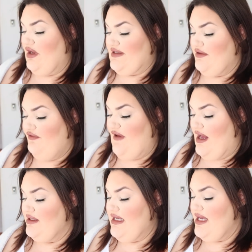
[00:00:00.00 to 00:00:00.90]
okay, so
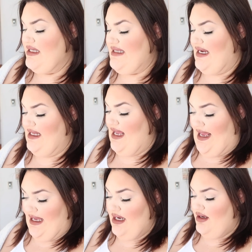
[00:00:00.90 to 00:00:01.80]

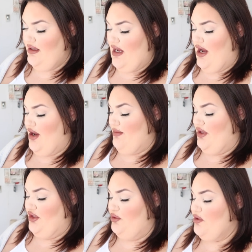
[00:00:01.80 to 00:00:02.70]
Valdez88 um,
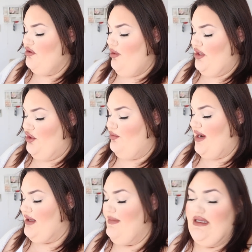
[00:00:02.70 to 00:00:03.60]
you were the one who
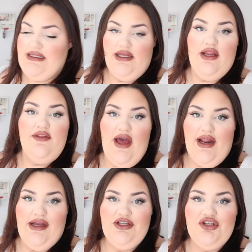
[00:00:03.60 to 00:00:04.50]
recommended that
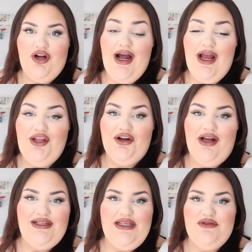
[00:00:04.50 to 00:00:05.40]
I try your
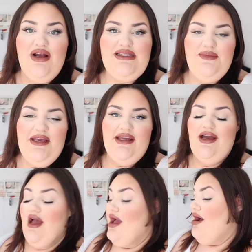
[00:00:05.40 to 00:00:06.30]
guys'
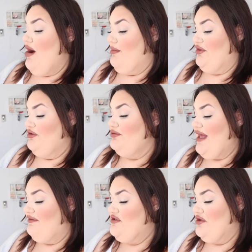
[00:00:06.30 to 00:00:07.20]
recipe. Um, you
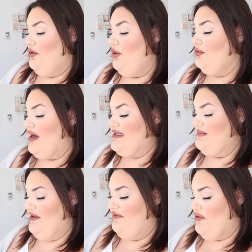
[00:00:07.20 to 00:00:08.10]
left your whole
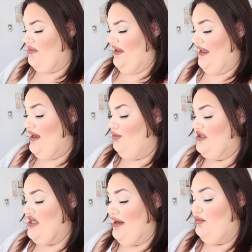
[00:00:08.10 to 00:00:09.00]
recipe for me,
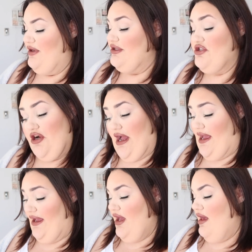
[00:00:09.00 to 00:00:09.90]
which I will
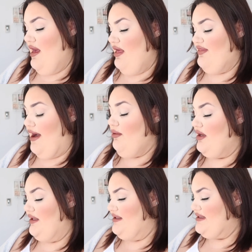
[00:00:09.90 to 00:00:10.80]
try. That
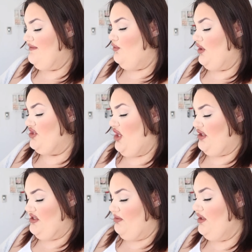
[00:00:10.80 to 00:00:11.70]
one is for
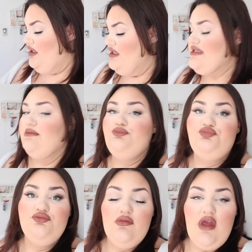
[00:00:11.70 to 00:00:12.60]
chocolate chip cookies.
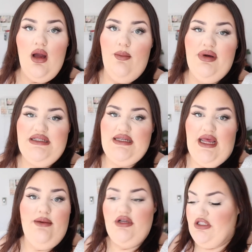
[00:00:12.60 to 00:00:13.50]
Um, but
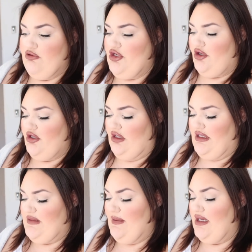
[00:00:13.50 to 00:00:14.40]
today I'm gonna do sugar
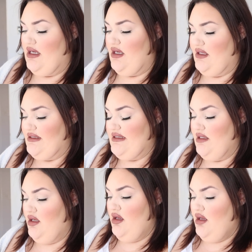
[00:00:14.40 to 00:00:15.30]
cookies because